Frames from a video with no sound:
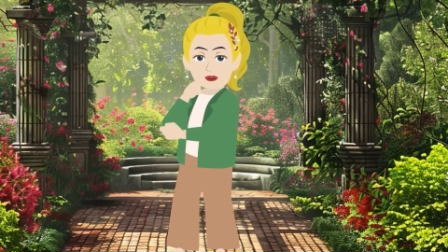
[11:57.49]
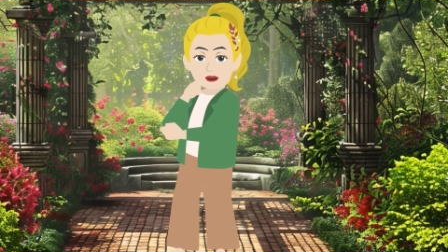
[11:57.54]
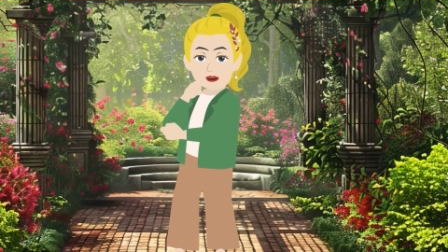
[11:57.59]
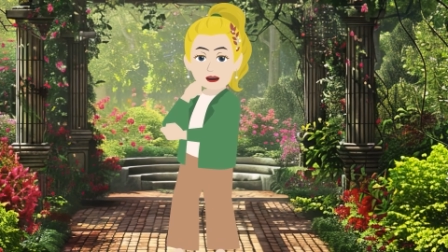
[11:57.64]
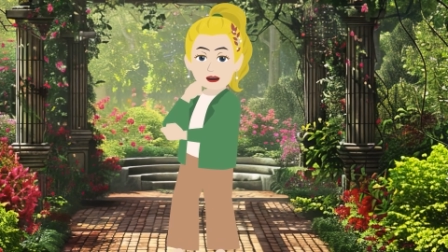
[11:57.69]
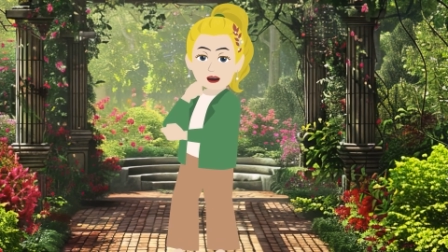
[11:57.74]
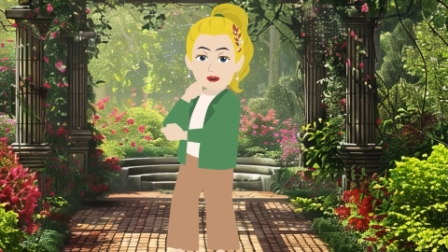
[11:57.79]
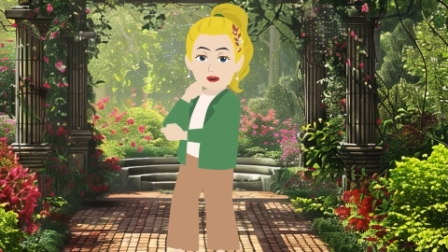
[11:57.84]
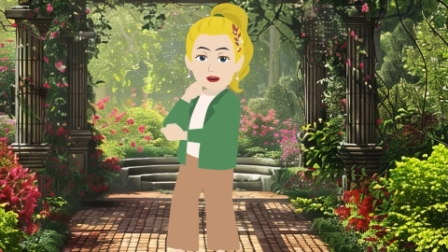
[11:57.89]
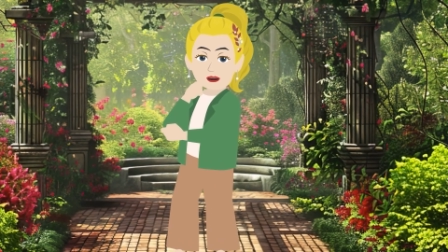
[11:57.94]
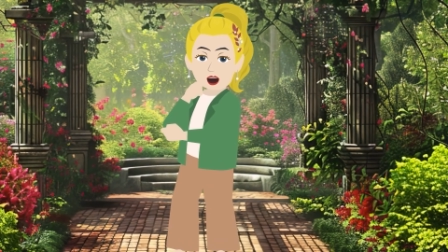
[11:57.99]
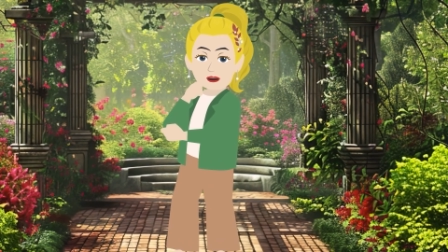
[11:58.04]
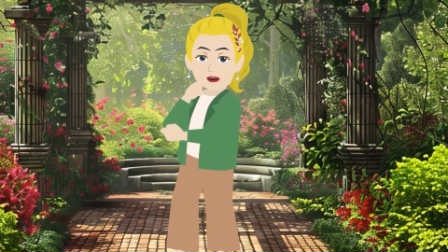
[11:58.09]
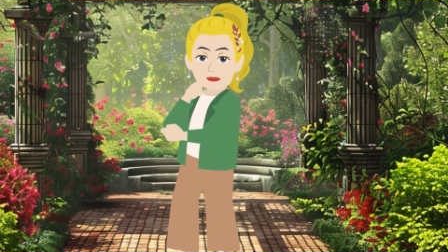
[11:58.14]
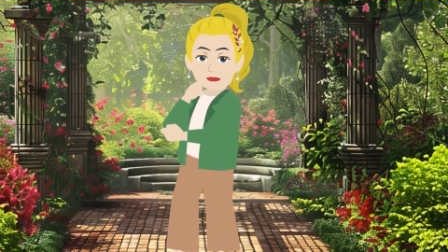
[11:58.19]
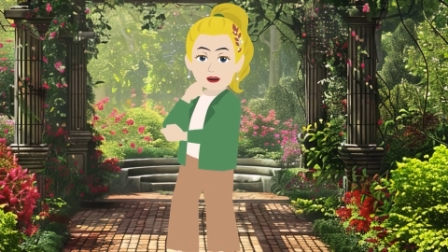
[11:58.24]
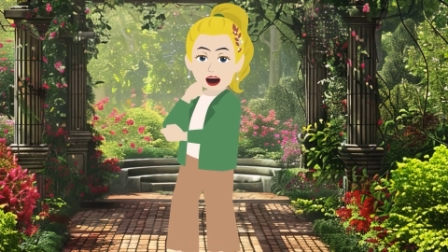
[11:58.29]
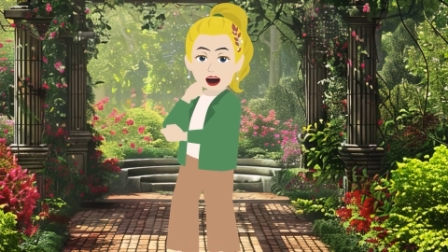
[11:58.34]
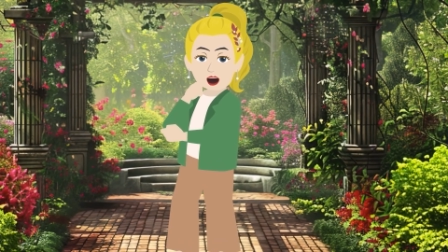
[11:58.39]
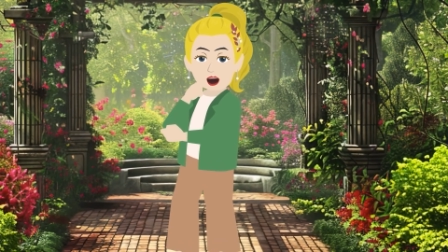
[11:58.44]
and step
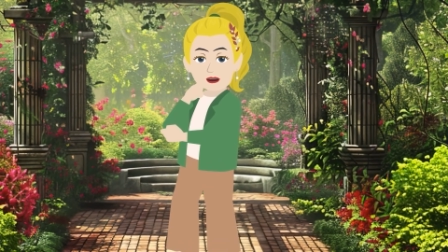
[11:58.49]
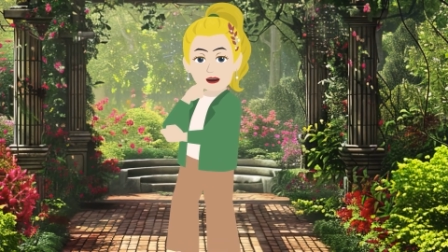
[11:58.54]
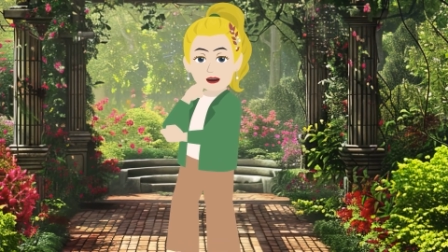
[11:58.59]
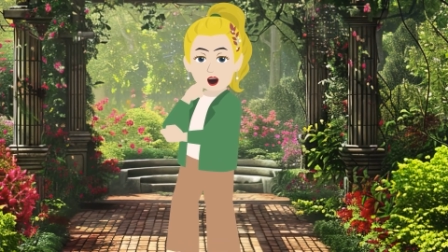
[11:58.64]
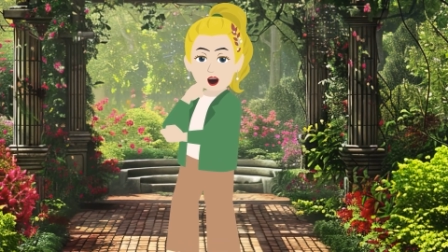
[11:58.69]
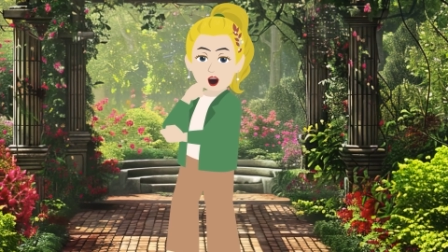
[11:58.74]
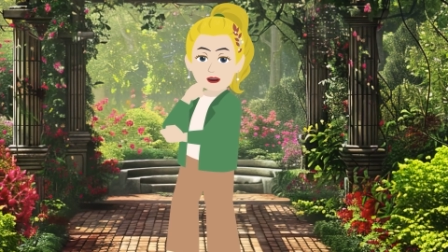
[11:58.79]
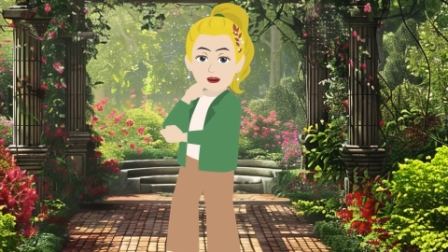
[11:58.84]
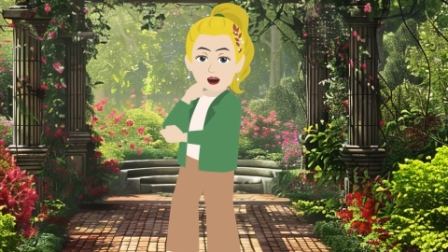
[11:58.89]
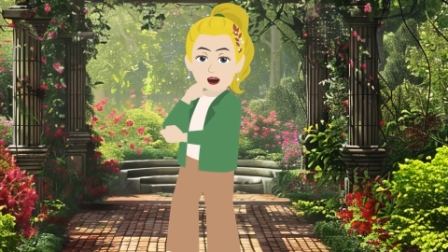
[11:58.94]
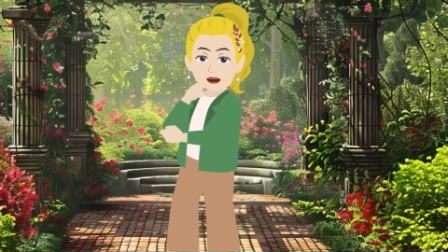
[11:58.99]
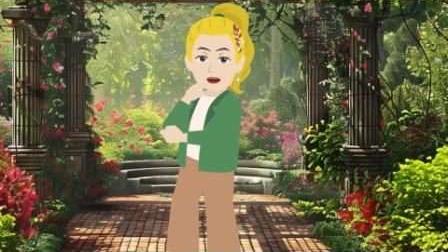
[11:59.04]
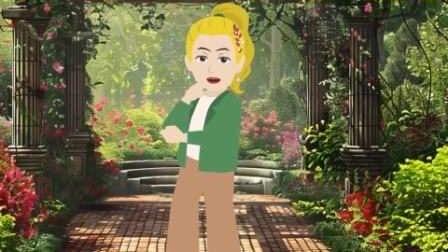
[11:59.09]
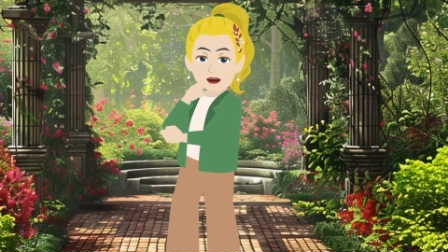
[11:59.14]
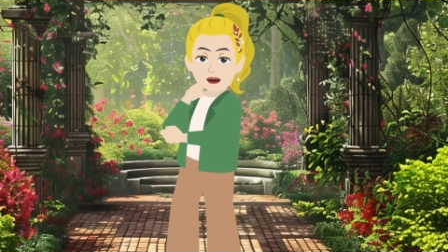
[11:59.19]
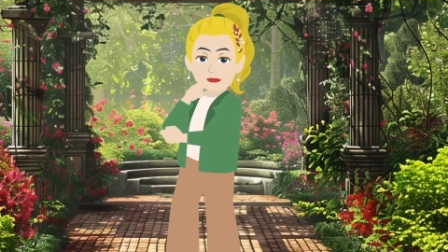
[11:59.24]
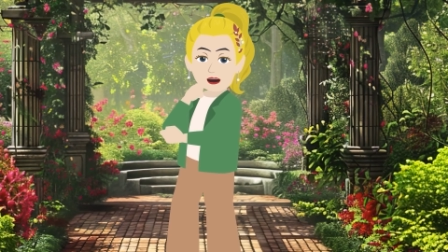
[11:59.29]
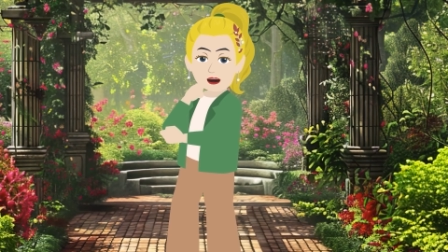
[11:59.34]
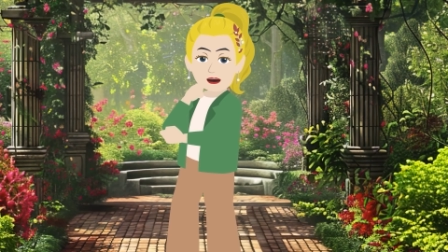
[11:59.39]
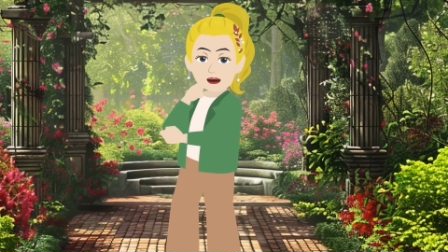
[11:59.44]
3 not being the
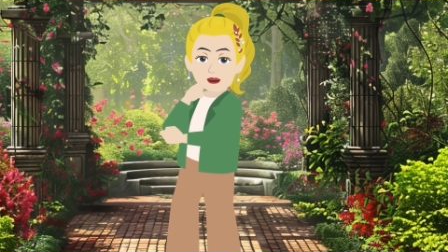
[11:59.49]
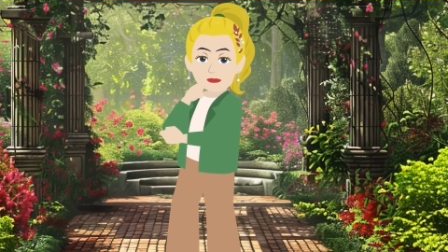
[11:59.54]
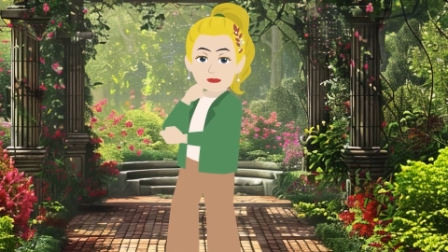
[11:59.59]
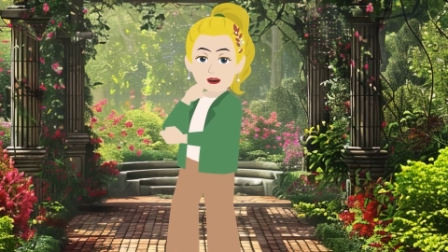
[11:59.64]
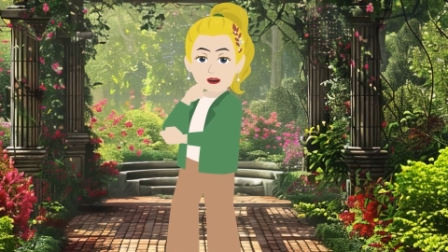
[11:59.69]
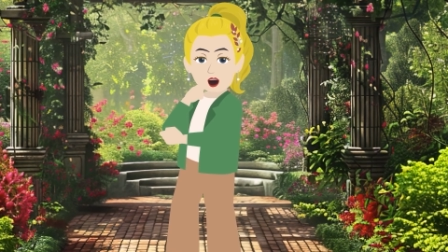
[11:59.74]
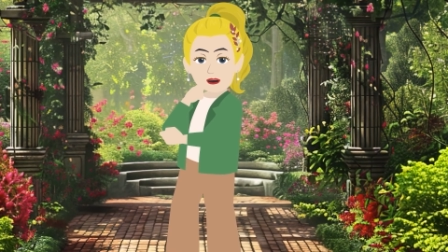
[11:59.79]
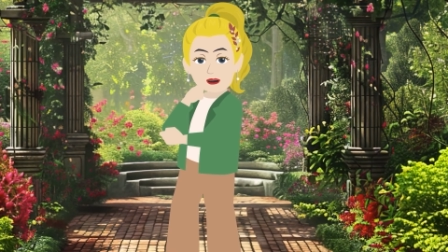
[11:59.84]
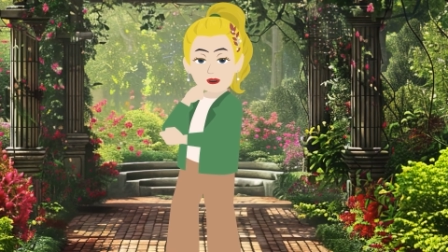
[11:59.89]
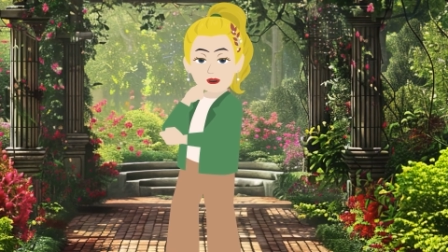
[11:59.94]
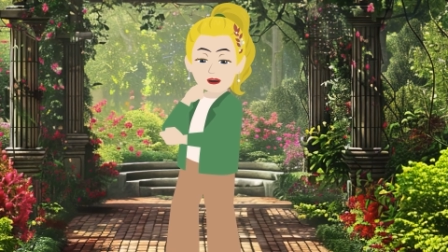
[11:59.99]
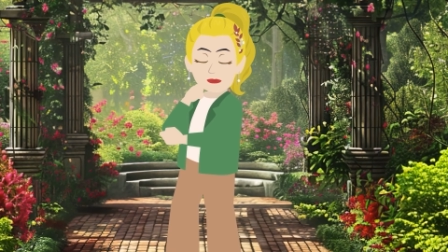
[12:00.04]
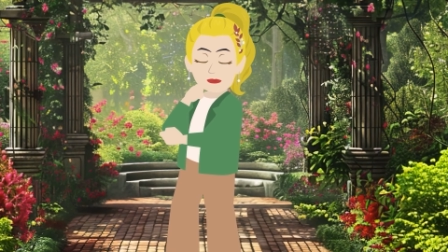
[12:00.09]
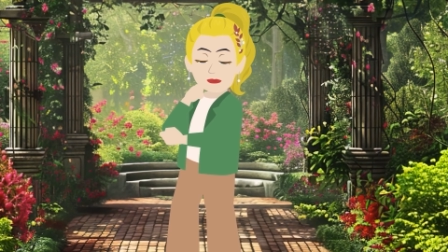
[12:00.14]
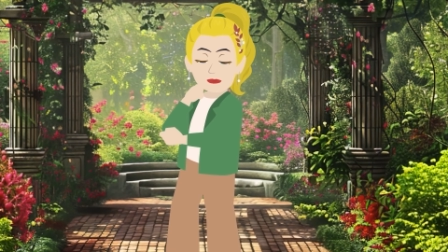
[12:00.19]
same step.